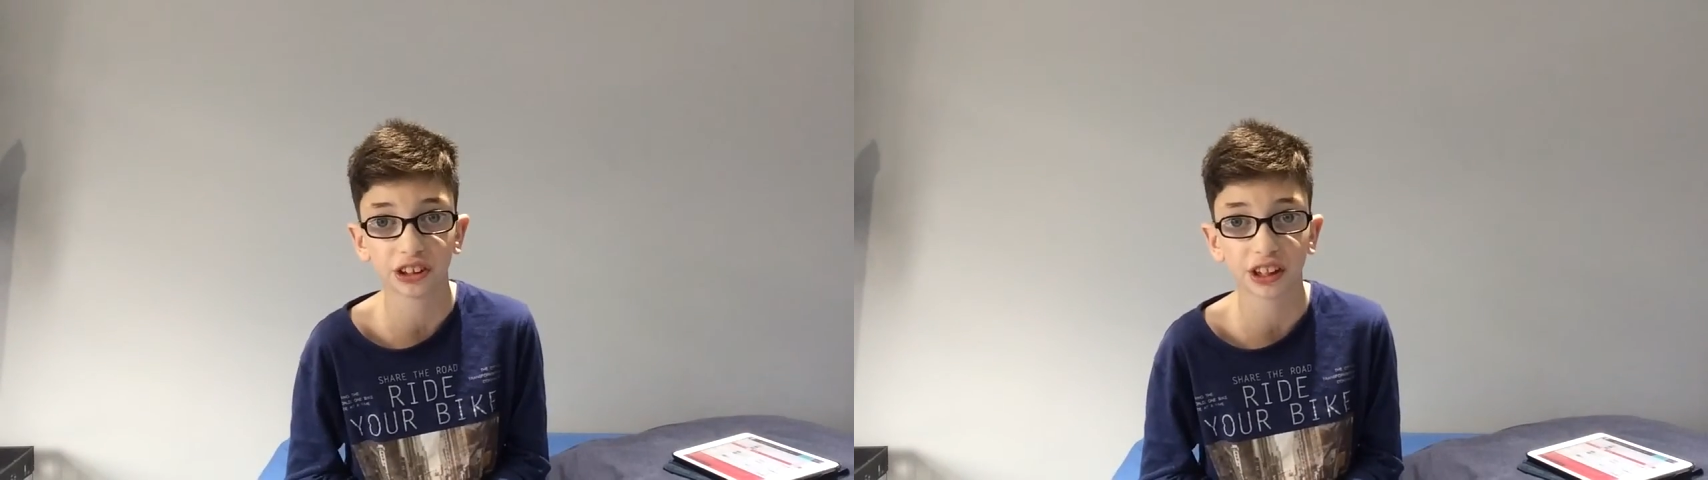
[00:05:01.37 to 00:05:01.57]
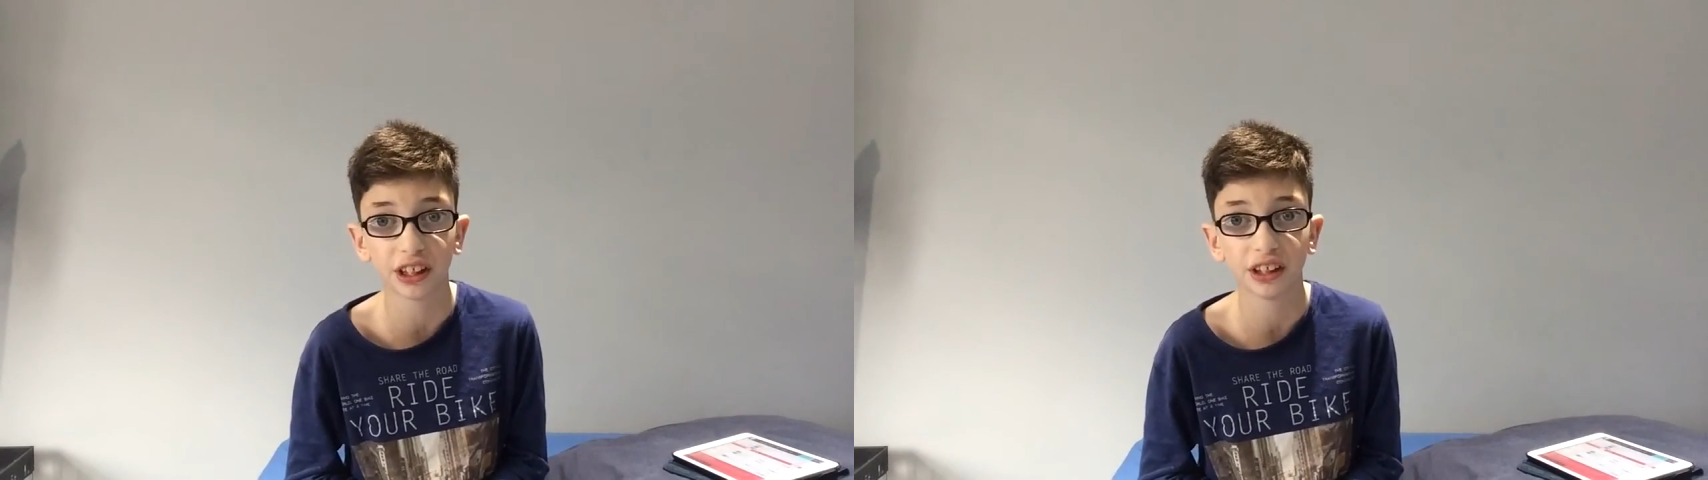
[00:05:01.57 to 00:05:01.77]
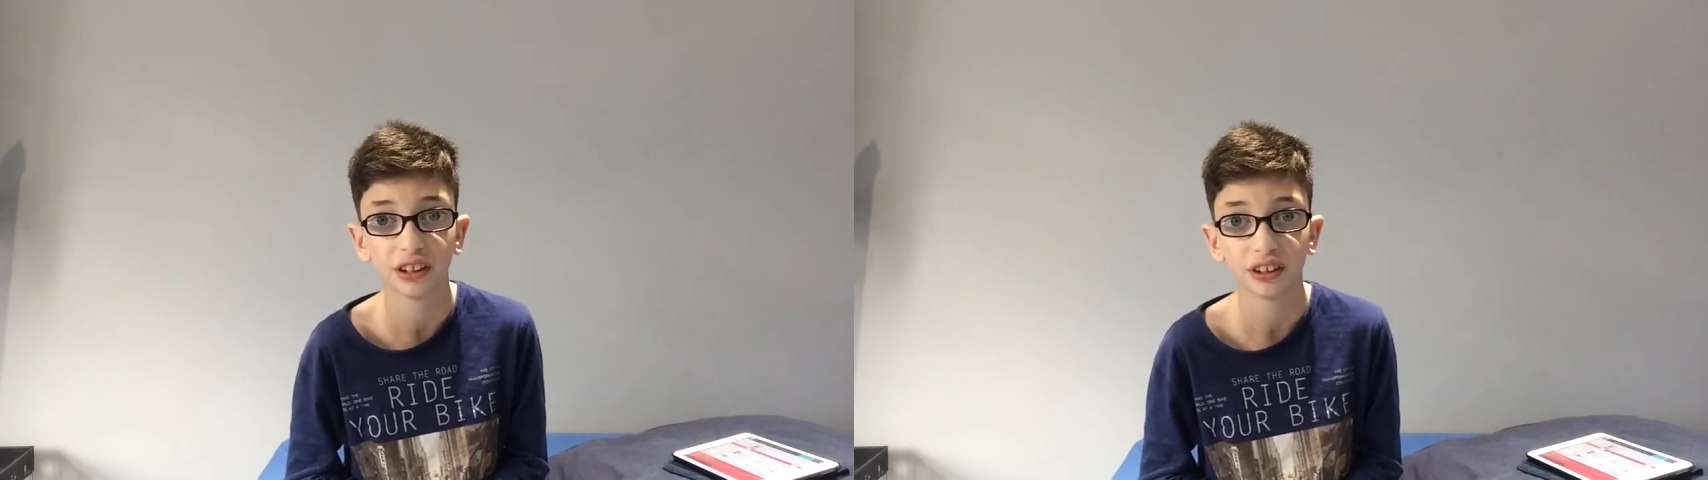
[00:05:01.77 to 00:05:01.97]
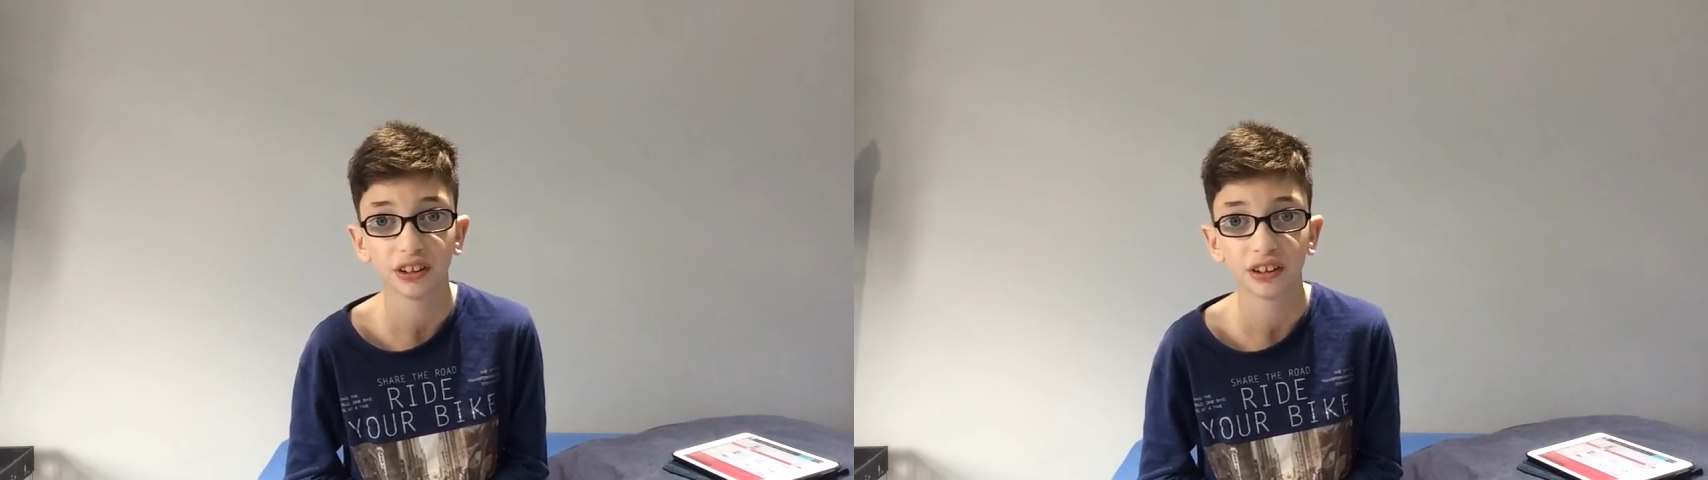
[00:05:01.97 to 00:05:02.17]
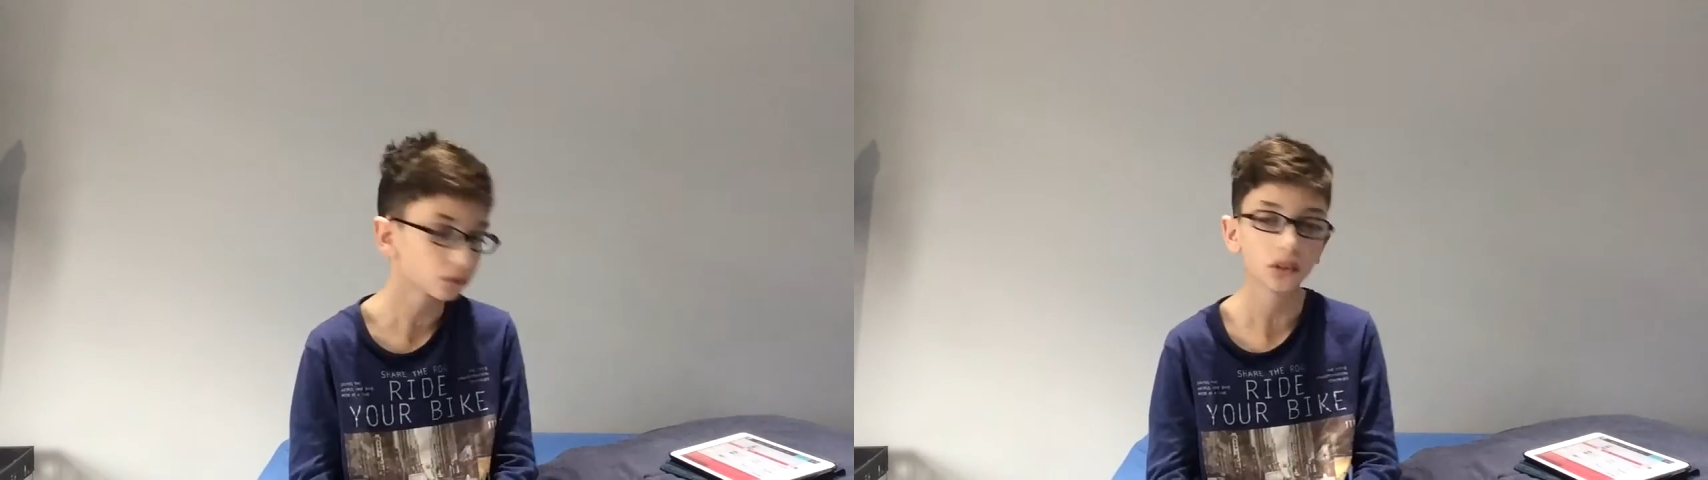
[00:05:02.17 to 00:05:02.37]
year.
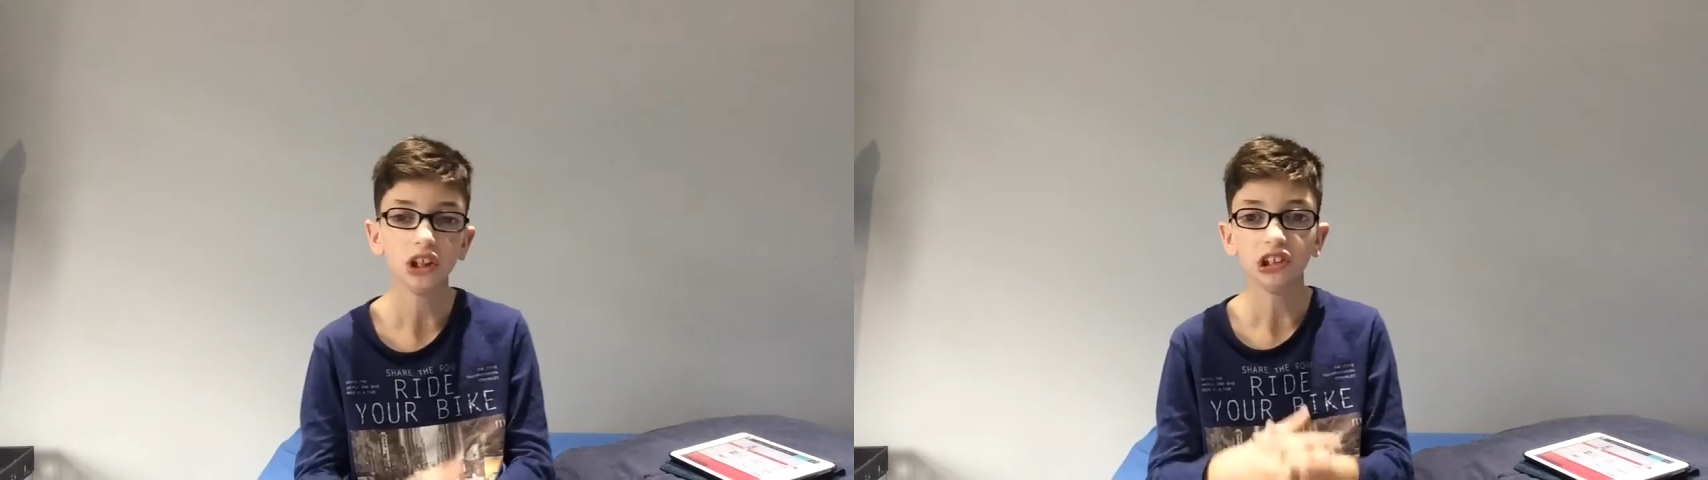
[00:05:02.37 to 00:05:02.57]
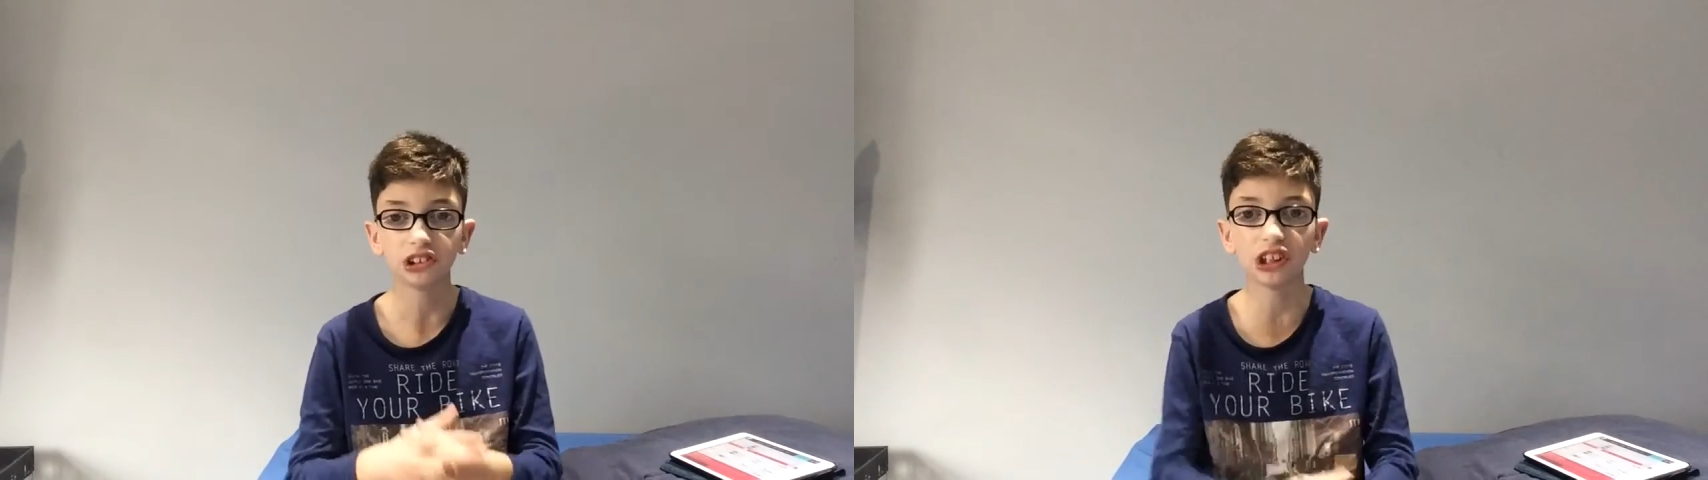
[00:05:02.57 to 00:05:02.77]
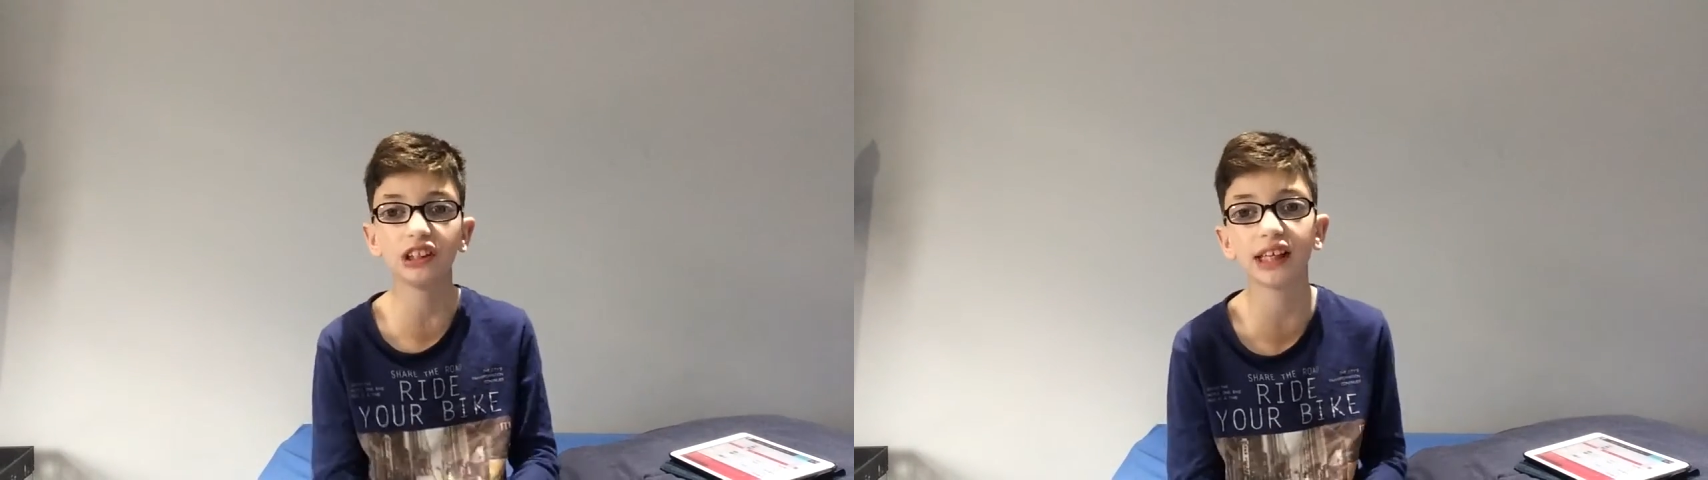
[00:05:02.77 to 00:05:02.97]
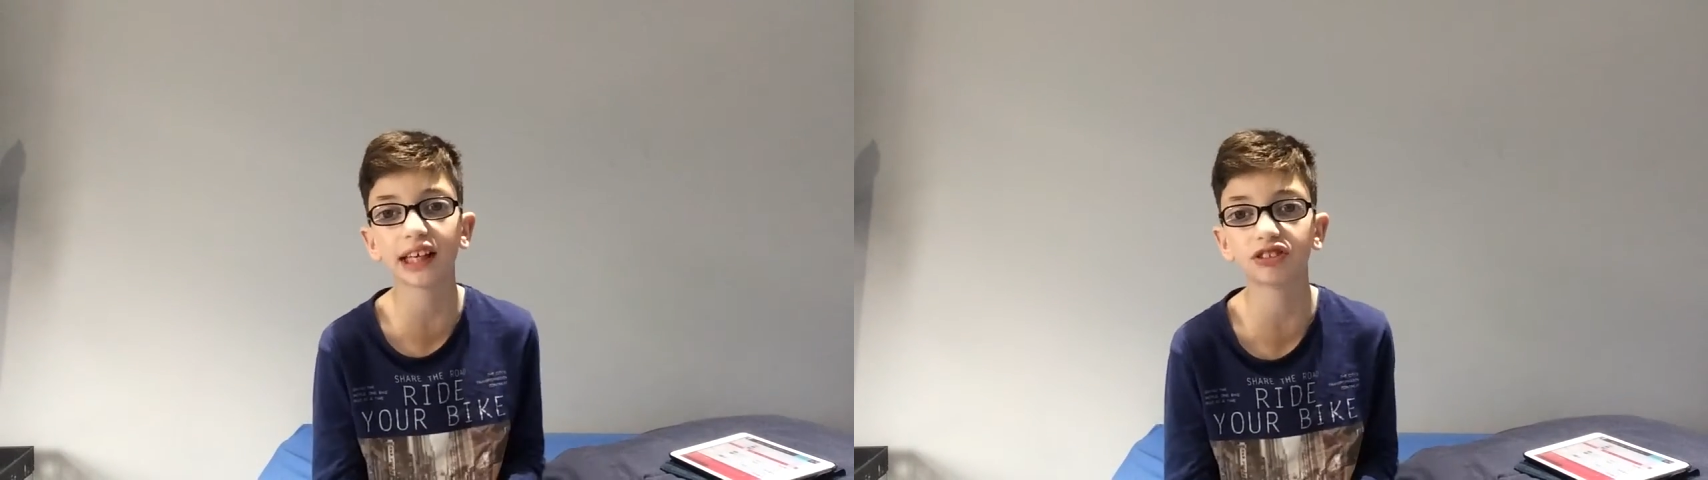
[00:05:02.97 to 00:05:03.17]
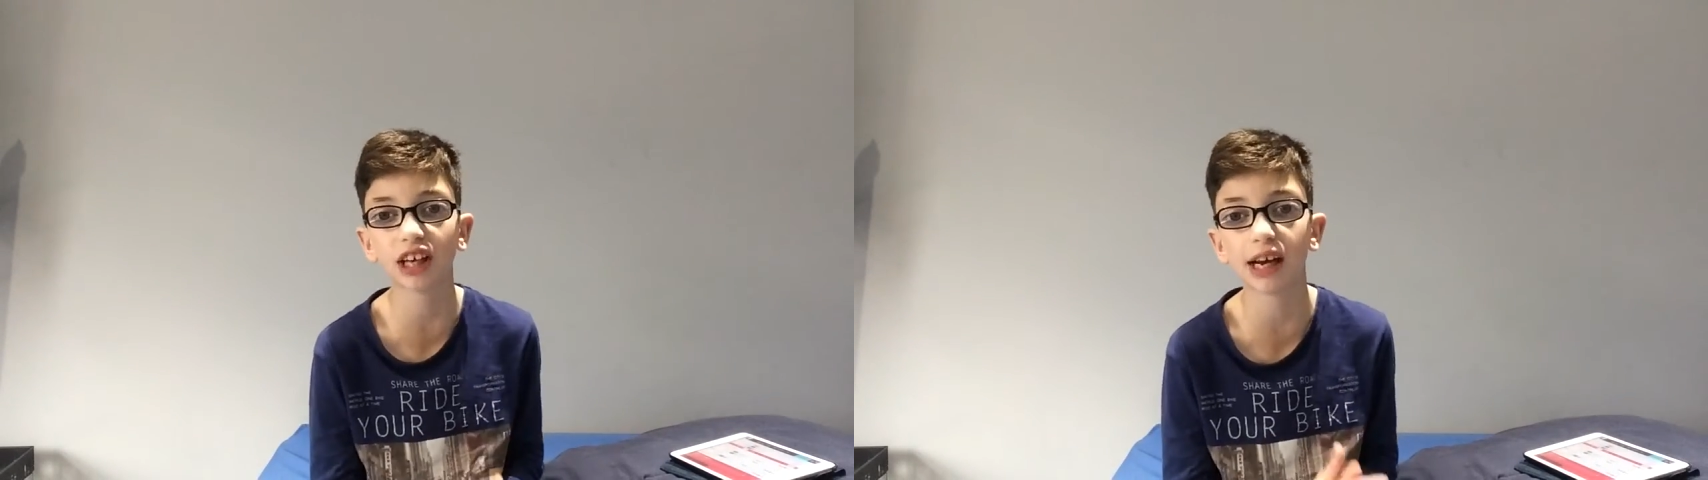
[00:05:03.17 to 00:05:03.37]
So the
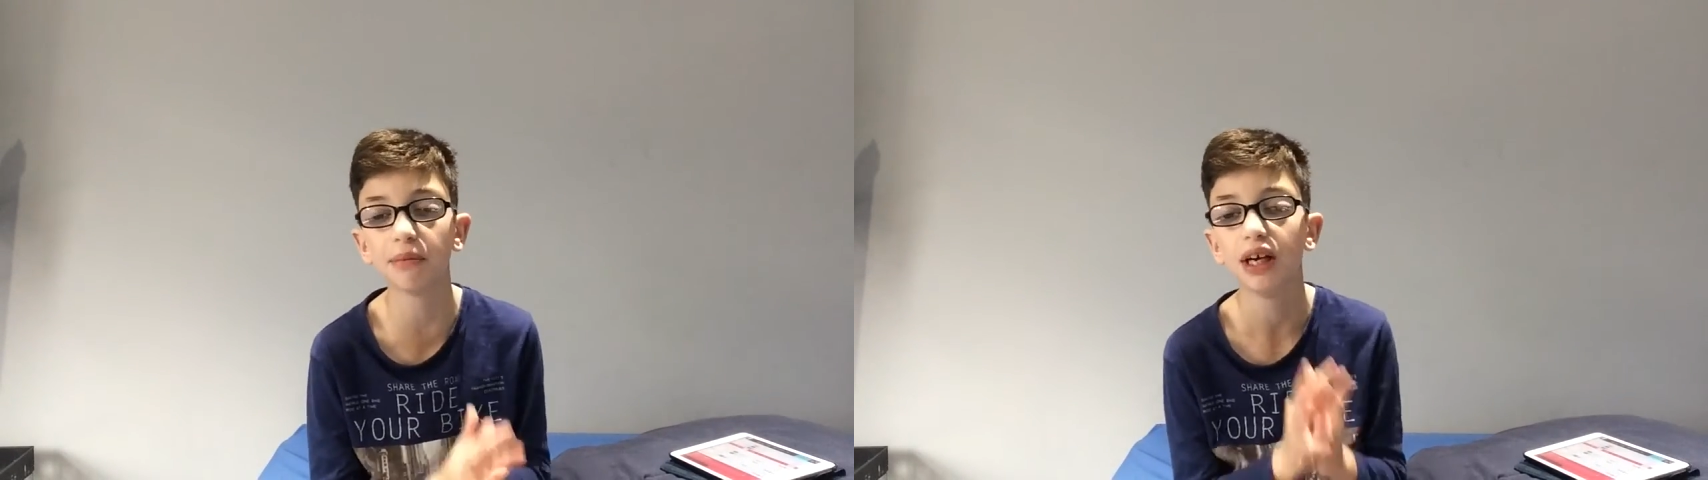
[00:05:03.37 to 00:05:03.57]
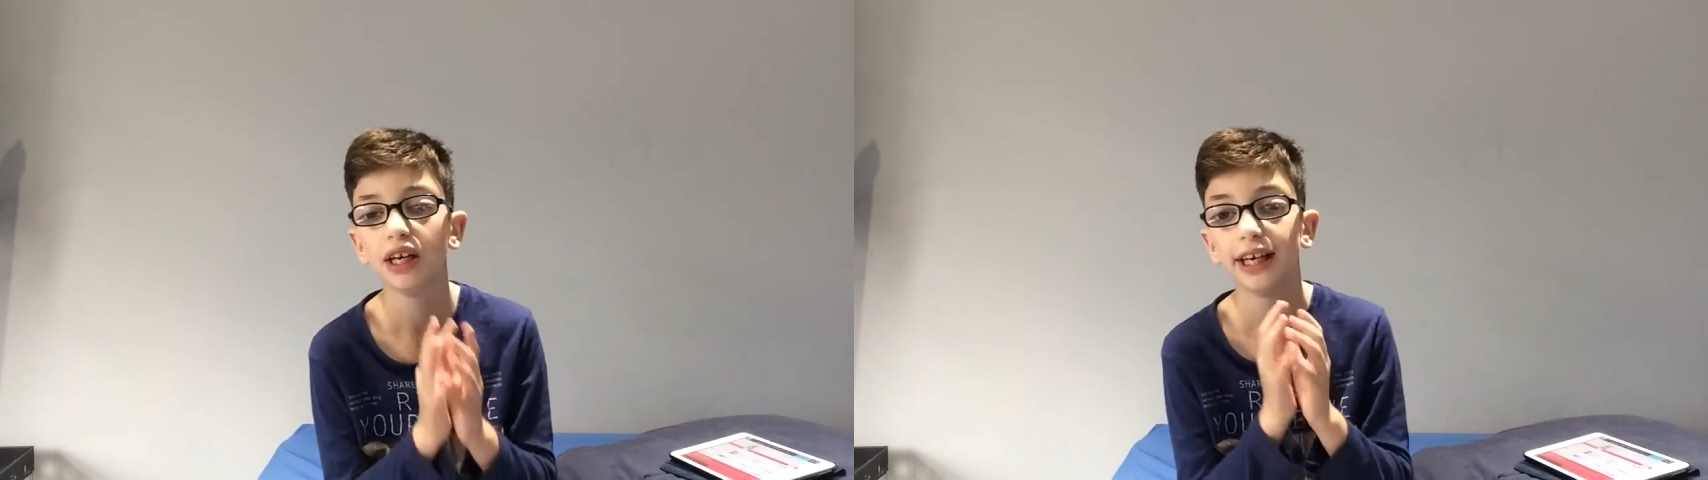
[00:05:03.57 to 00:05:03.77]
next game